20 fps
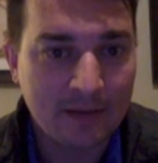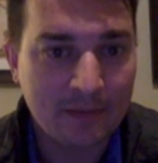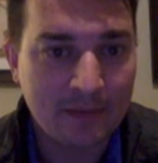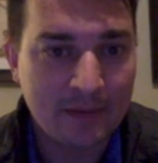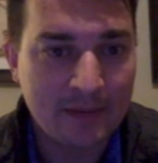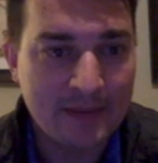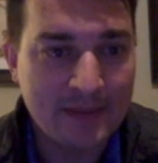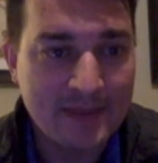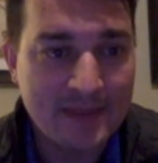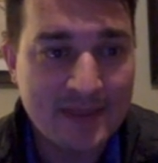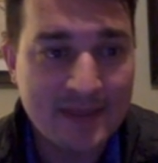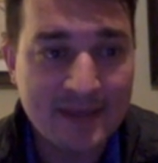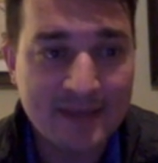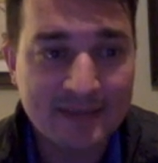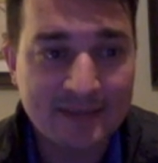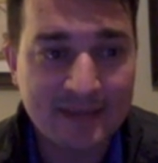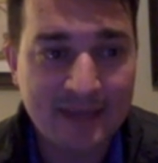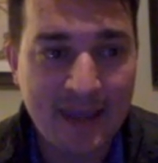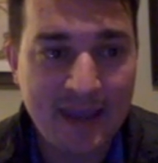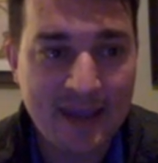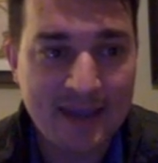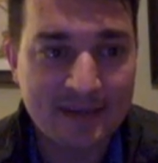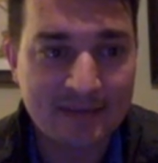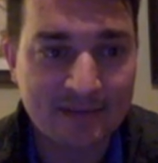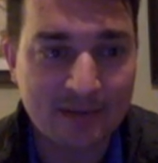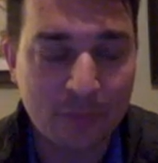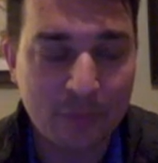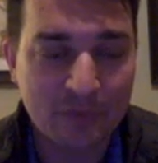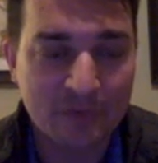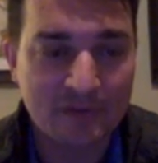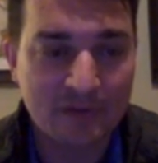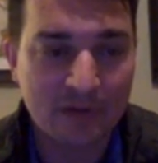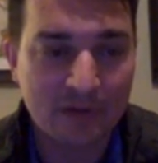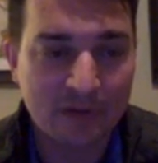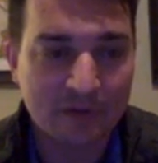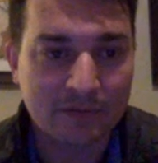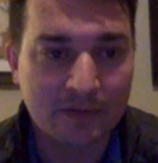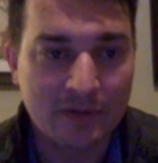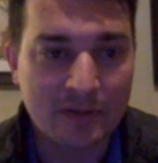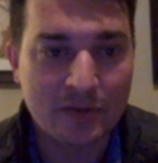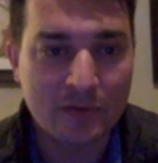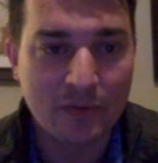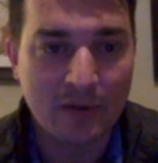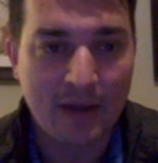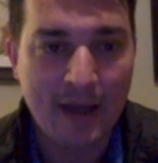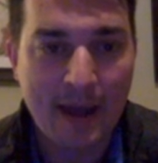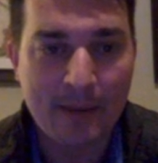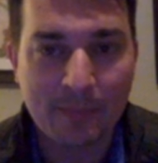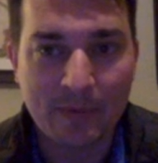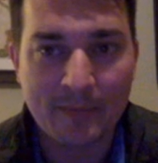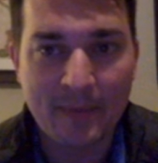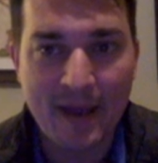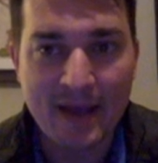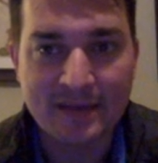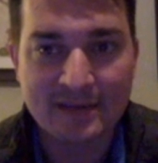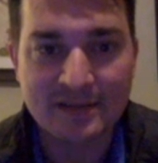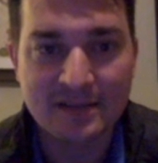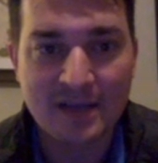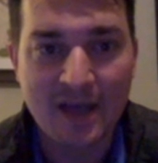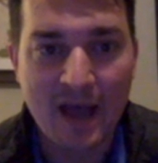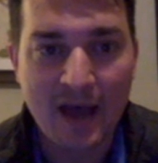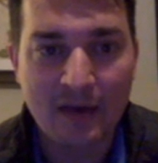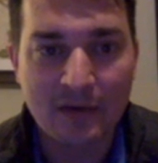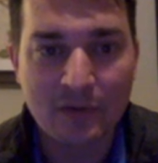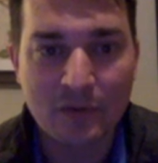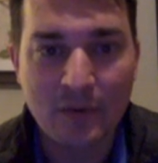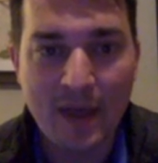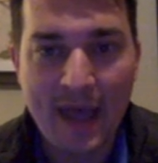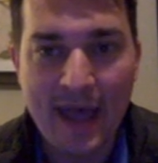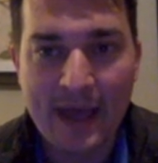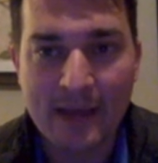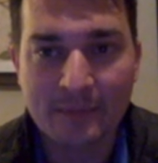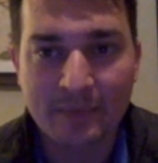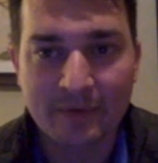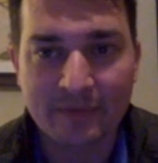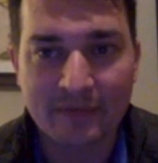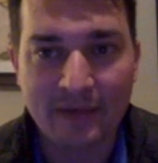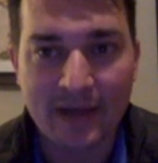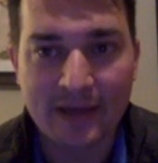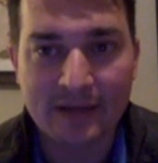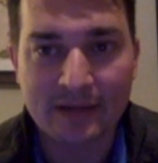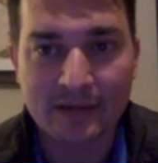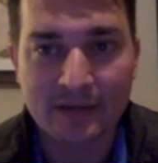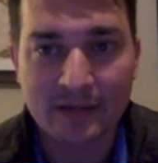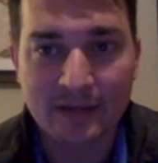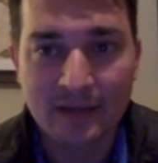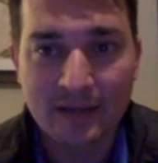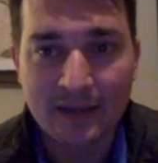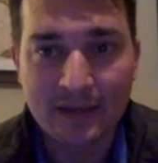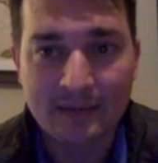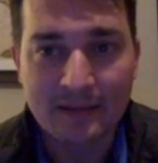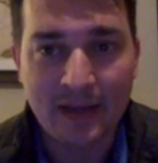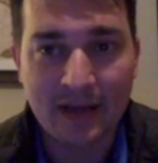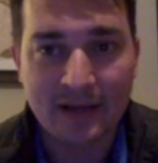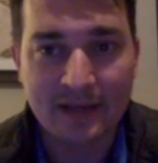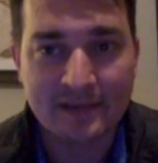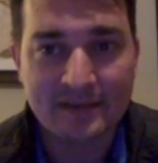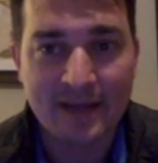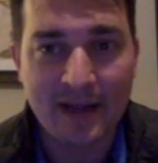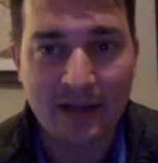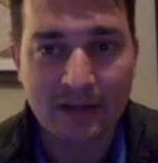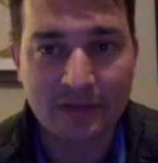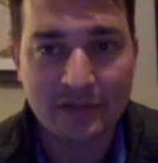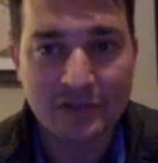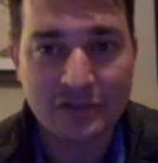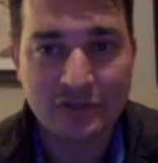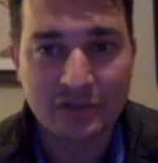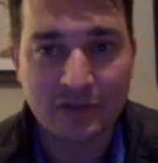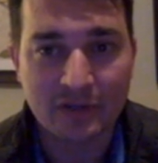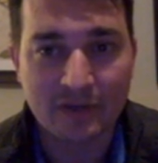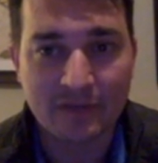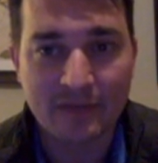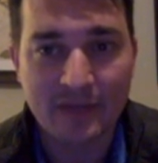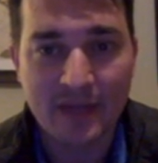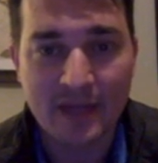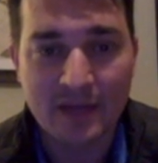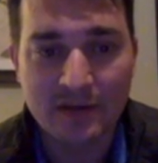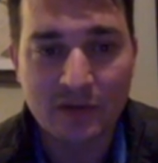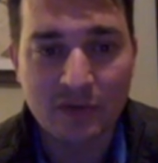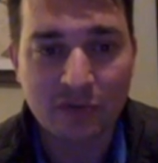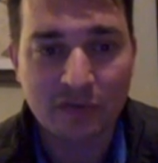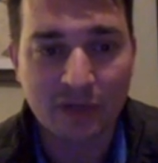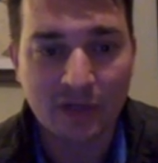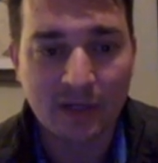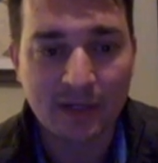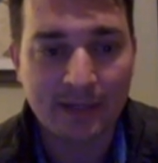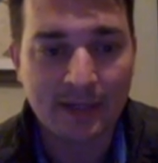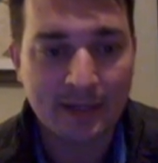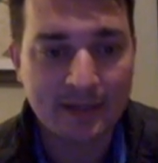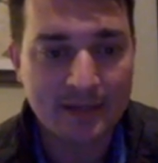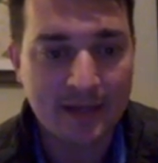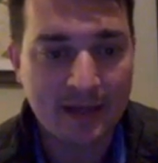in this case, it was delivered through a compromised Yahoo ad provider. Not exactly sure if the end user clicked